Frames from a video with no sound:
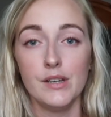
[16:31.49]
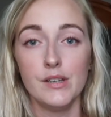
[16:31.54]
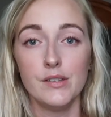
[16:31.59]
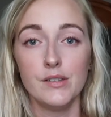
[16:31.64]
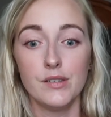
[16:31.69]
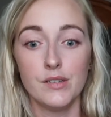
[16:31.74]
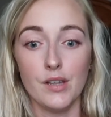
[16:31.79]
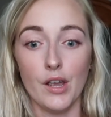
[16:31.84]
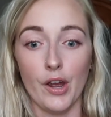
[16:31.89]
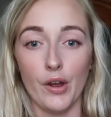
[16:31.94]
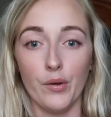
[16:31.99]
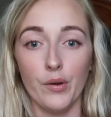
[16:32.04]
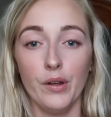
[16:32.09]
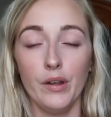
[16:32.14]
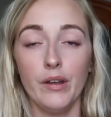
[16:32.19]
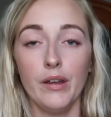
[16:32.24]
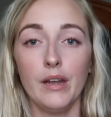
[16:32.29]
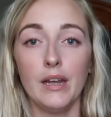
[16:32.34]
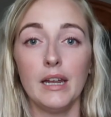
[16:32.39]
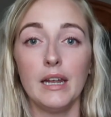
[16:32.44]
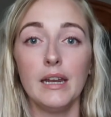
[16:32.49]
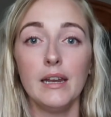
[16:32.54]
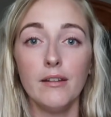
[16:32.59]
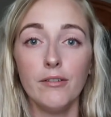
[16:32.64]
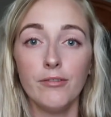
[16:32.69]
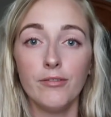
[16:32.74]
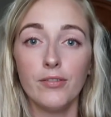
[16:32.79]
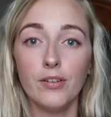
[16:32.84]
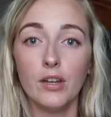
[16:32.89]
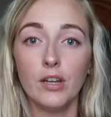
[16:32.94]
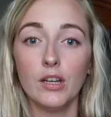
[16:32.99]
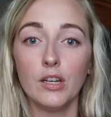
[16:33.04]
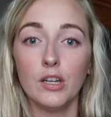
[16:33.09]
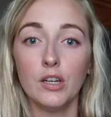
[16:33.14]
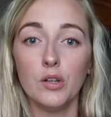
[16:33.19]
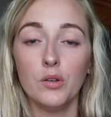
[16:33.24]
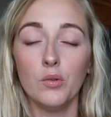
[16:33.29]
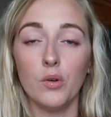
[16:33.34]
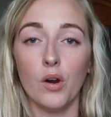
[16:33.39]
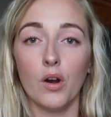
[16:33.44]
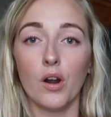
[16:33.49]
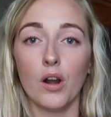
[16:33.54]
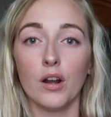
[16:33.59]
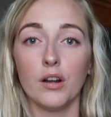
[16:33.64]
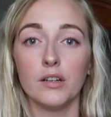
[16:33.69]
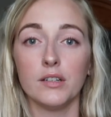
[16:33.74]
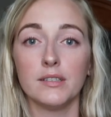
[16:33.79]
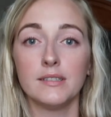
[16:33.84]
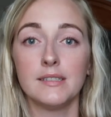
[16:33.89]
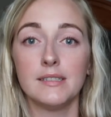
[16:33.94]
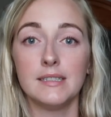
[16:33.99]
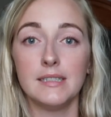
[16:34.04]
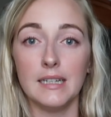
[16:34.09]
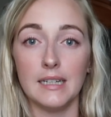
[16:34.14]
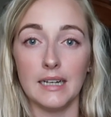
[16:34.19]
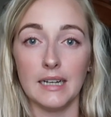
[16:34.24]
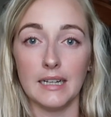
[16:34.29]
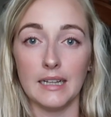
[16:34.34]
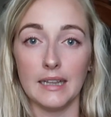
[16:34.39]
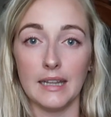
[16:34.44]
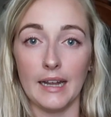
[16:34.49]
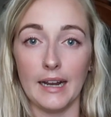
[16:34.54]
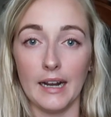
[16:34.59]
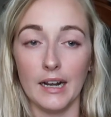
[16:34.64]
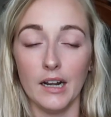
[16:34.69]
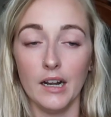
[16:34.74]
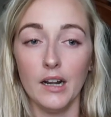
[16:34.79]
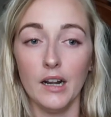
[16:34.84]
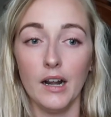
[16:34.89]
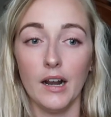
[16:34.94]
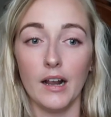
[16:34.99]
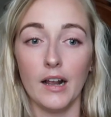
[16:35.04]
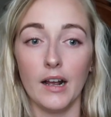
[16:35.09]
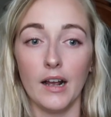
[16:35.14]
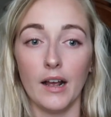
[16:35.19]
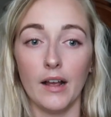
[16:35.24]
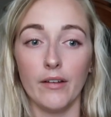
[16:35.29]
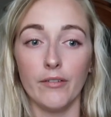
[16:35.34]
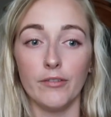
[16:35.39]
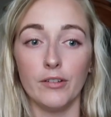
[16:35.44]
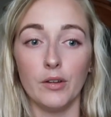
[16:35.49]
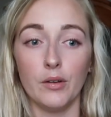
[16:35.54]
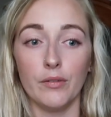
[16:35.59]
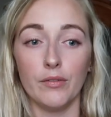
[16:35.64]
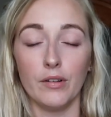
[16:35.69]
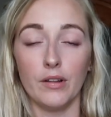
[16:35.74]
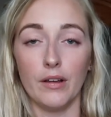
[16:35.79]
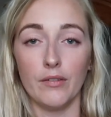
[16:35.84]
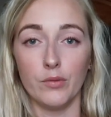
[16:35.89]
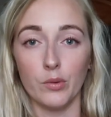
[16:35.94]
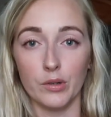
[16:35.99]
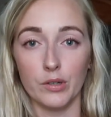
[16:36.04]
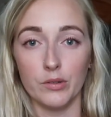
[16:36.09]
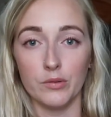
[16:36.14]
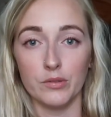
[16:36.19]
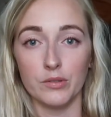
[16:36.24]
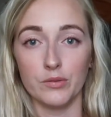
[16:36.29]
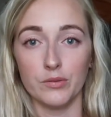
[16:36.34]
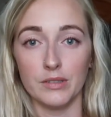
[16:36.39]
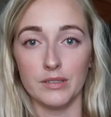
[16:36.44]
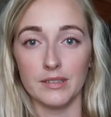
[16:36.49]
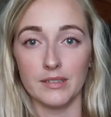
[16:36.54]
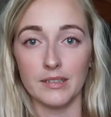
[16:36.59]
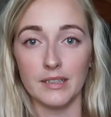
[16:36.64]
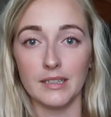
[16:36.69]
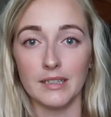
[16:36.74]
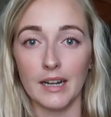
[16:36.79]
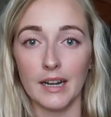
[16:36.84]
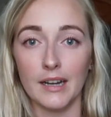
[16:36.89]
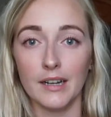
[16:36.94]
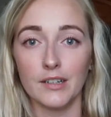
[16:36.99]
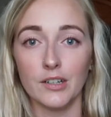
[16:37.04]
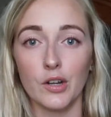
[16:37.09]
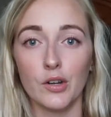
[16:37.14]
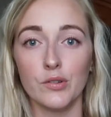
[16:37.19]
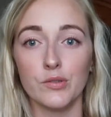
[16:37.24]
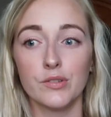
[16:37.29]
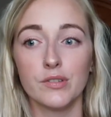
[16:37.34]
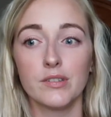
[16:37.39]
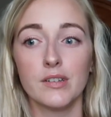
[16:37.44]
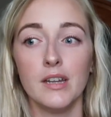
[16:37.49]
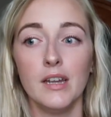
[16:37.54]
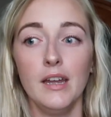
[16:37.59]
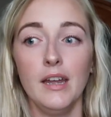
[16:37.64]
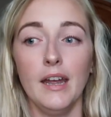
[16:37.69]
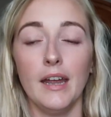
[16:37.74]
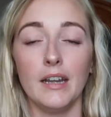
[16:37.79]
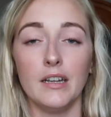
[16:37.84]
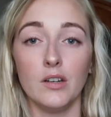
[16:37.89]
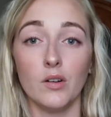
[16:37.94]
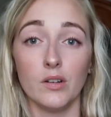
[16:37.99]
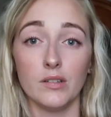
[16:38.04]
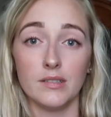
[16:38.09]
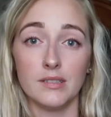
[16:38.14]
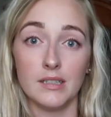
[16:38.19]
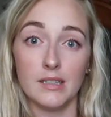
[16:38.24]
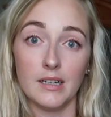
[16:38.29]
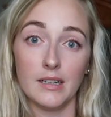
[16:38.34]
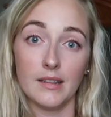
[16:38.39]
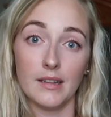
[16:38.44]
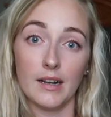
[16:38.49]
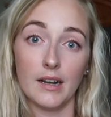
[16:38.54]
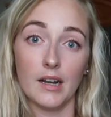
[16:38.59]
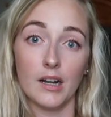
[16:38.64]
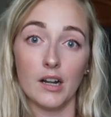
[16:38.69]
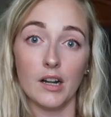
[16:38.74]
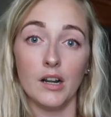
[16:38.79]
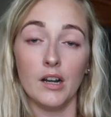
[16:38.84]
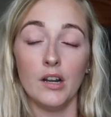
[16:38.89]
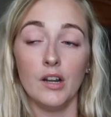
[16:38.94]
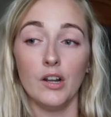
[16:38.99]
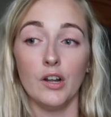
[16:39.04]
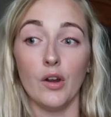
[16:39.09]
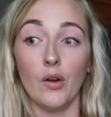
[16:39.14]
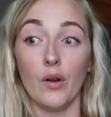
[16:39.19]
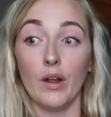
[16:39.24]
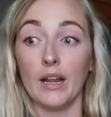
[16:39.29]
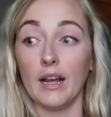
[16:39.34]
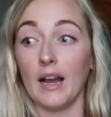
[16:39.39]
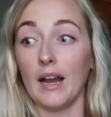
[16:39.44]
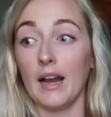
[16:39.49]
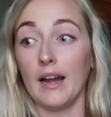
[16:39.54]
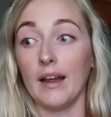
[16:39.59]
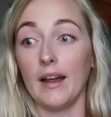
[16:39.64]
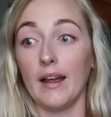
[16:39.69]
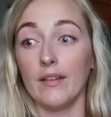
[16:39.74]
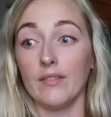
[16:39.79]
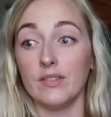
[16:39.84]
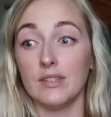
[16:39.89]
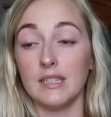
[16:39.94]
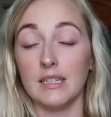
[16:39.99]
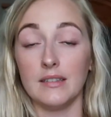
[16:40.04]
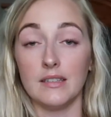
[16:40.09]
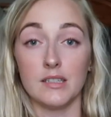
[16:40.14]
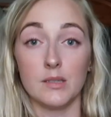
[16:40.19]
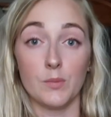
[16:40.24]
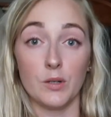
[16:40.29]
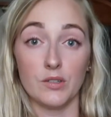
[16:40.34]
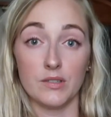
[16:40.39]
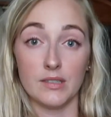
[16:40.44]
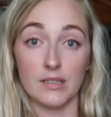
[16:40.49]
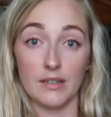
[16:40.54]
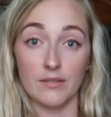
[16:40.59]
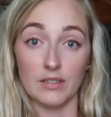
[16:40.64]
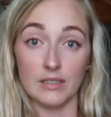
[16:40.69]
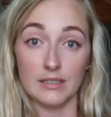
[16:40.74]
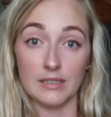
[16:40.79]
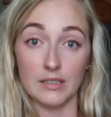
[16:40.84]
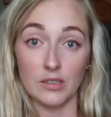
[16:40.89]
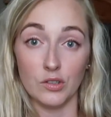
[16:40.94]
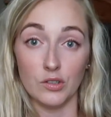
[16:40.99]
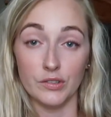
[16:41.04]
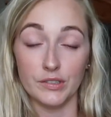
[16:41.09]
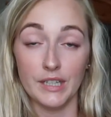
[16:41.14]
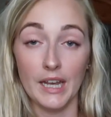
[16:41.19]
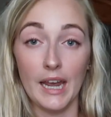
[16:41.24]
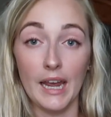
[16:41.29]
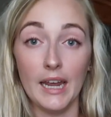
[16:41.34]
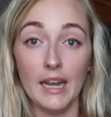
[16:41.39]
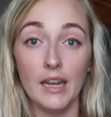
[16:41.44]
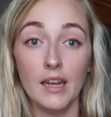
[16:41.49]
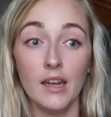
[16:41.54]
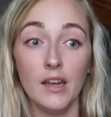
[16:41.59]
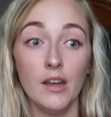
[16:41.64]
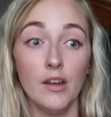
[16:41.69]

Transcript: So if you are sitting there, if you have a loved one who was recently diagnosed and you are sitting there going, I've seen this person every single day